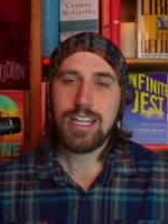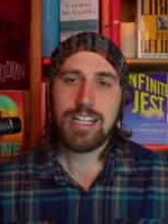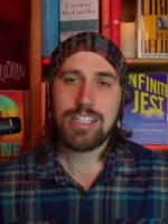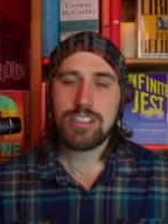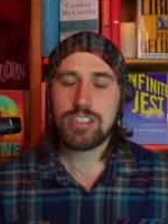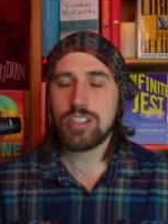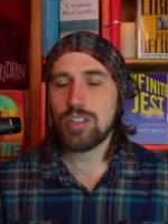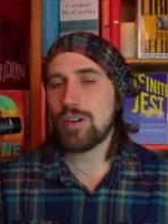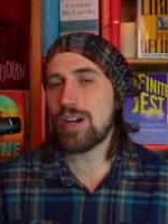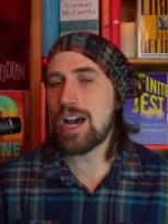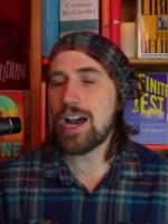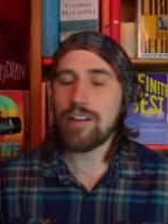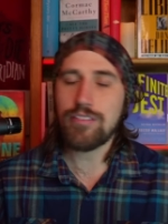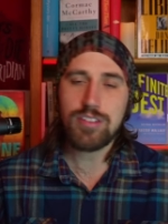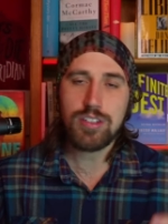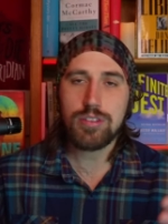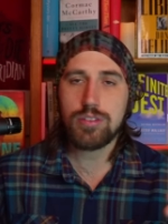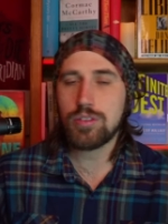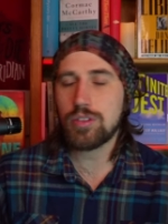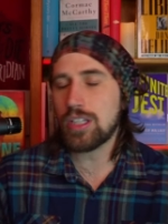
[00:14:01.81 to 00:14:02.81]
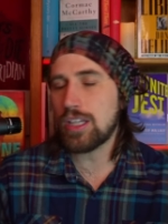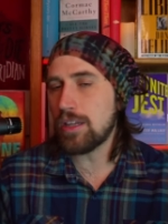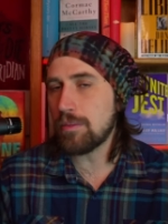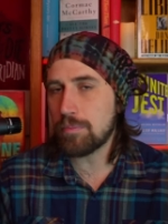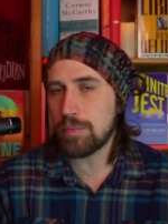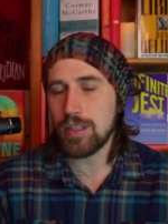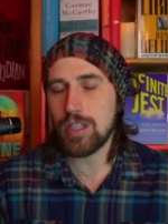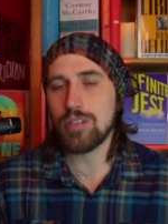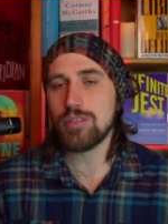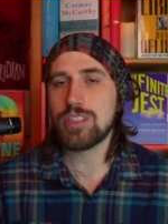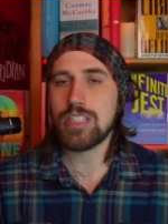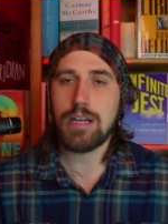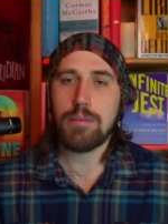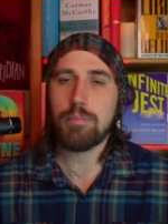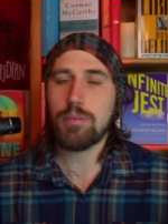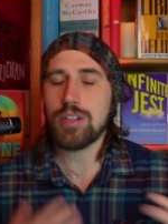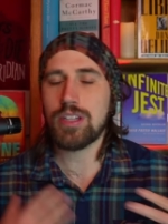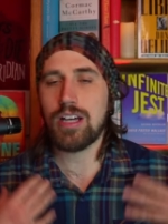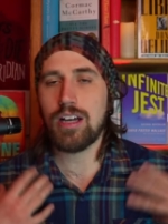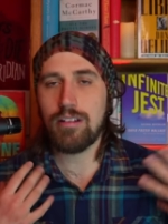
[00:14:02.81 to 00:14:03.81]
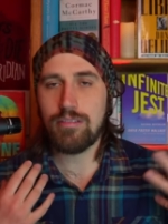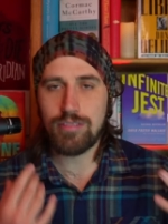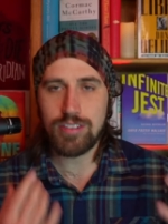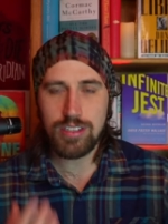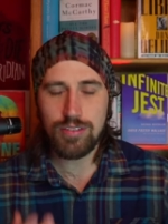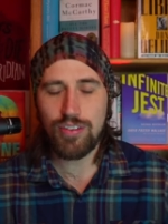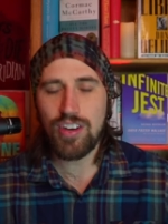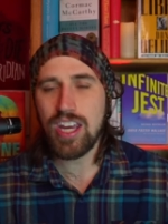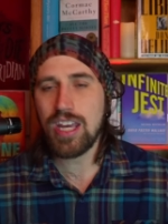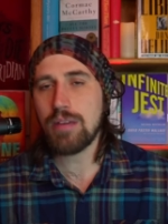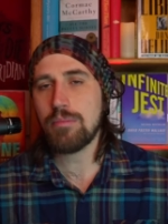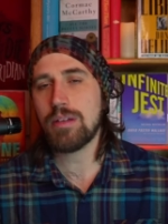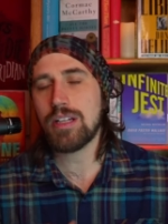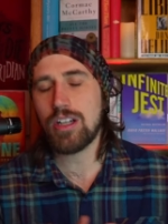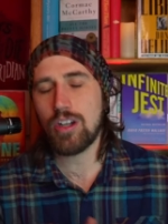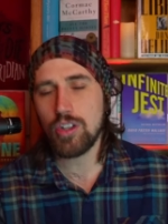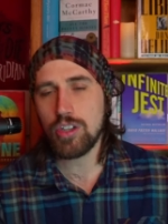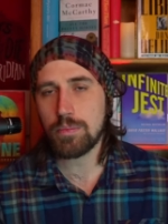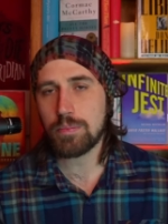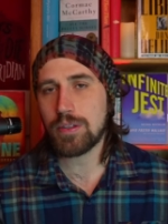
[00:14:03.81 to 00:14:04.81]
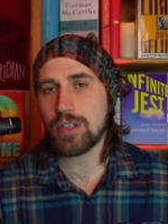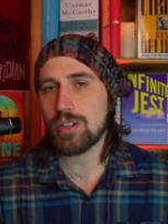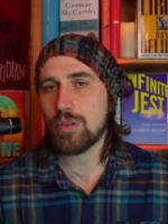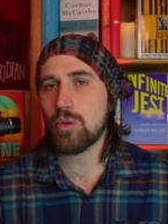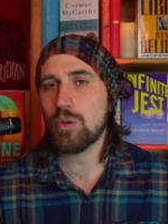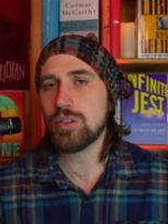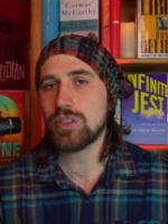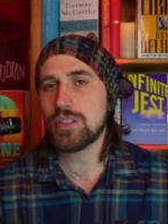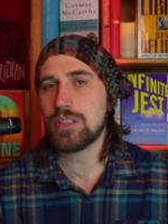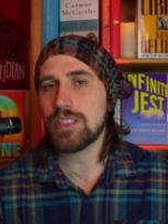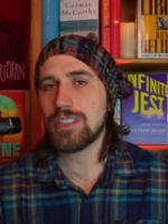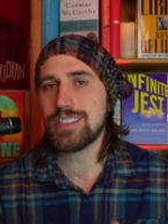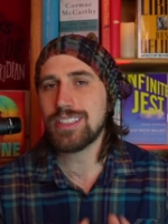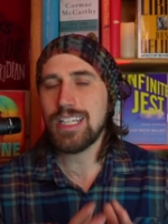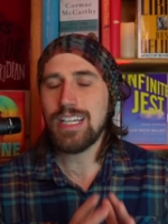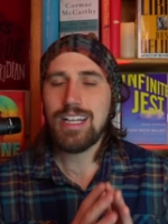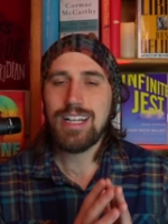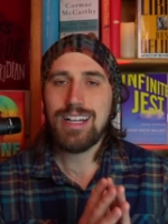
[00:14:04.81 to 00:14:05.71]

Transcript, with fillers: And so after he blows up with all of his fame and all the pretty horses,